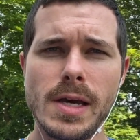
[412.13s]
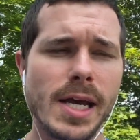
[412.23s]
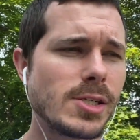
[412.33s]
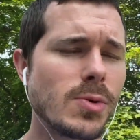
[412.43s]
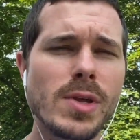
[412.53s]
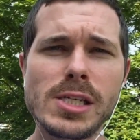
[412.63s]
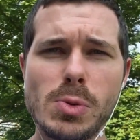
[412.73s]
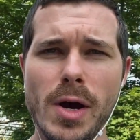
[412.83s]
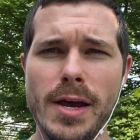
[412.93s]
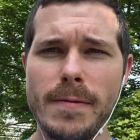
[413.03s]
And so
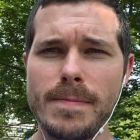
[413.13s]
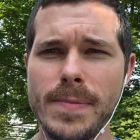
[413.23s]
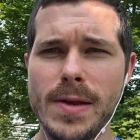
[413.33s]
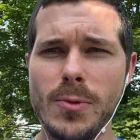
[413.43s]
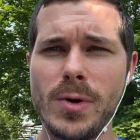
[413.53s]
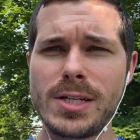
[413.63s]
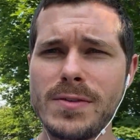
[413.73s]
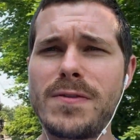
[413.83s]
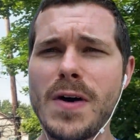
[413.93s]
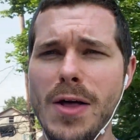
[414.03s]
this way, when it's
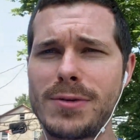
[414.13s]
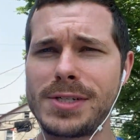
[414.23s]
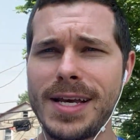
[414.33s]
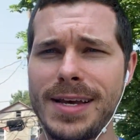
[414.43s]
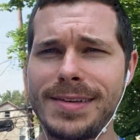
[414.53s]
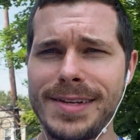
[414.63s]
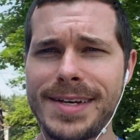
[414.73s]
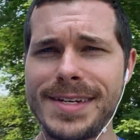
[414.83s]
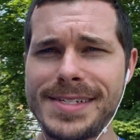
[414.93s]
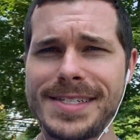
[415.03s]
Father's Day,
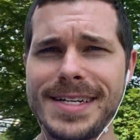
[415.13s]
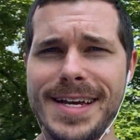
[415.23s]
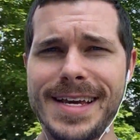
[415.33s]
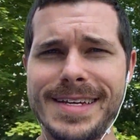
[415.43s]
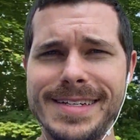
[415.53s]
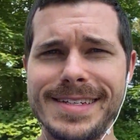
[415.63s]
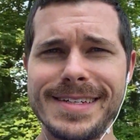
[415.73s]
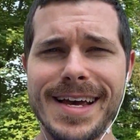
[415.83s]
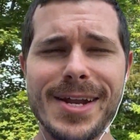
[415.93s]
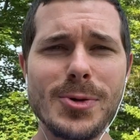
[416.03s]
like it is today,
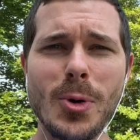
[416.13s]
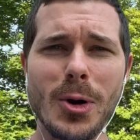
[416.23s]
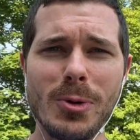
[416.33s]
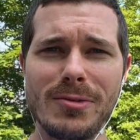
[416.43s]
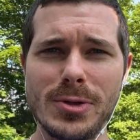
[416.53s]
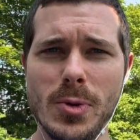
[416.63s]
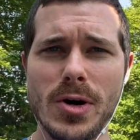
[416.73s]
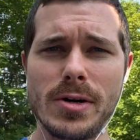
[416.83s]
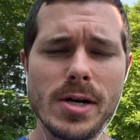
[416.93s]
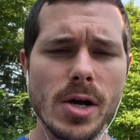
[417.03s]
and you are wherever you
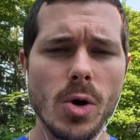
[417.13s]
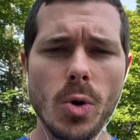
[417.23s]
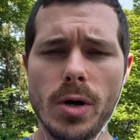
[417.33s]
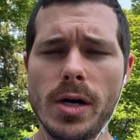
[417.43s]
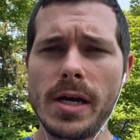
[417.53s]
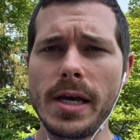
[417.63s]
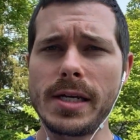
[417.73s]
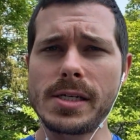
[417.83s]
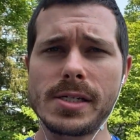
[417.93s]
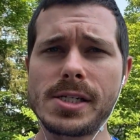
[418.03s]
are. Or
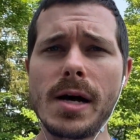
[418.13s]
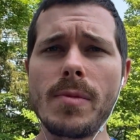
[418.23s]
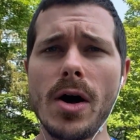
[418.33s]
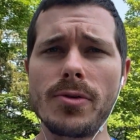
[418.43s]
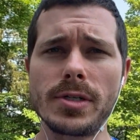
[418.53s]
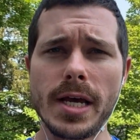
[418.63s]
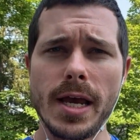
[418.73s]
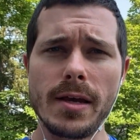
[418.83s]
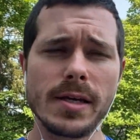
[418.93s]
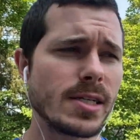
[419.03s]
it's some other
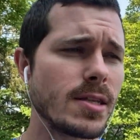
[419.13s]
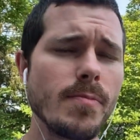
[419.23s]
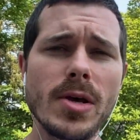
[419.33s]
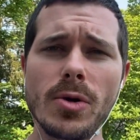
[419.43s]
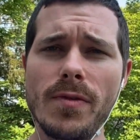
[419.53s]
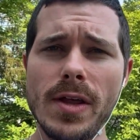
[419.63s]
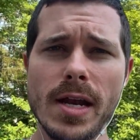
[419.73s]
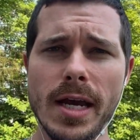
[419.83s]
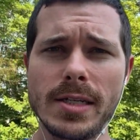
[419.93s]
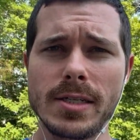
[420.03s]
day, it's the middle of the
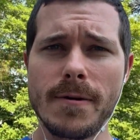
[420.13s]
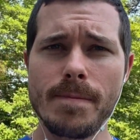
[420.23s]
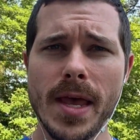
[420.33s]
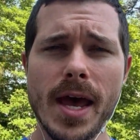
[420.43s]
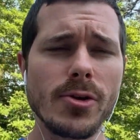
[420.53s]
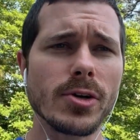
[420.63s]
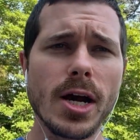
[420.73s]
night, and your